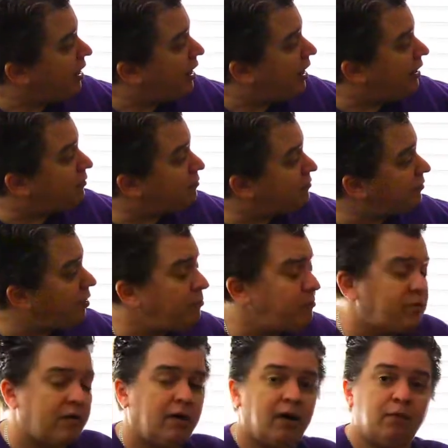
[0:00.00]
And
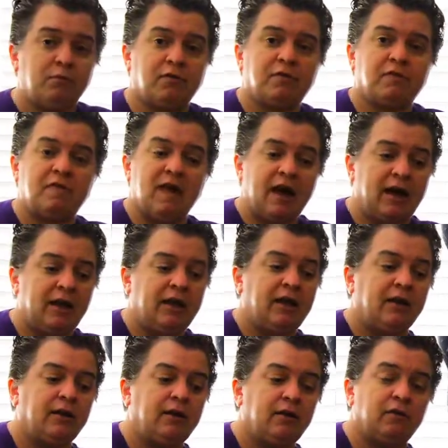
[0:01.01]
sometimes that
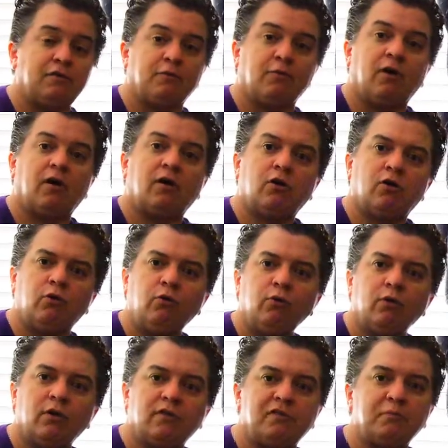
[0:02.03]
igneous rock
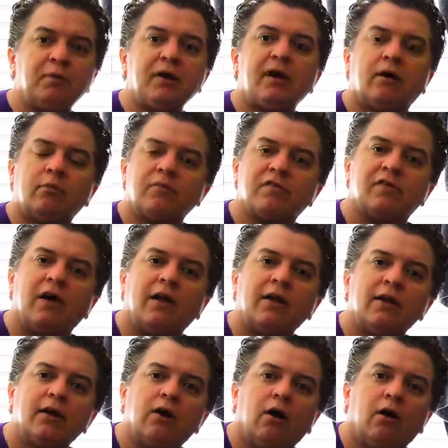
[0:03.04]
cools and becomes
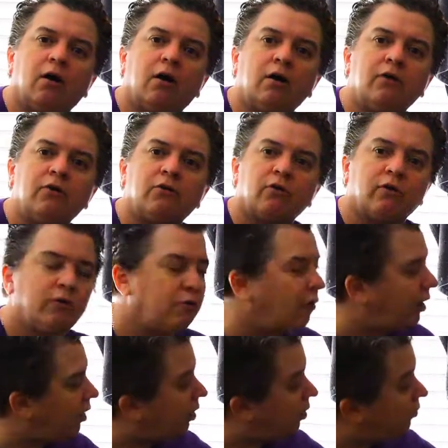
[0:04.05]
solid
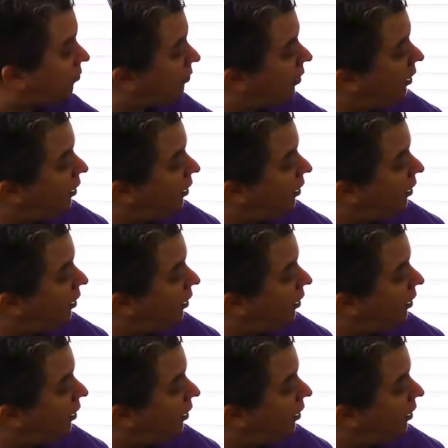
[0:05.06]
underground.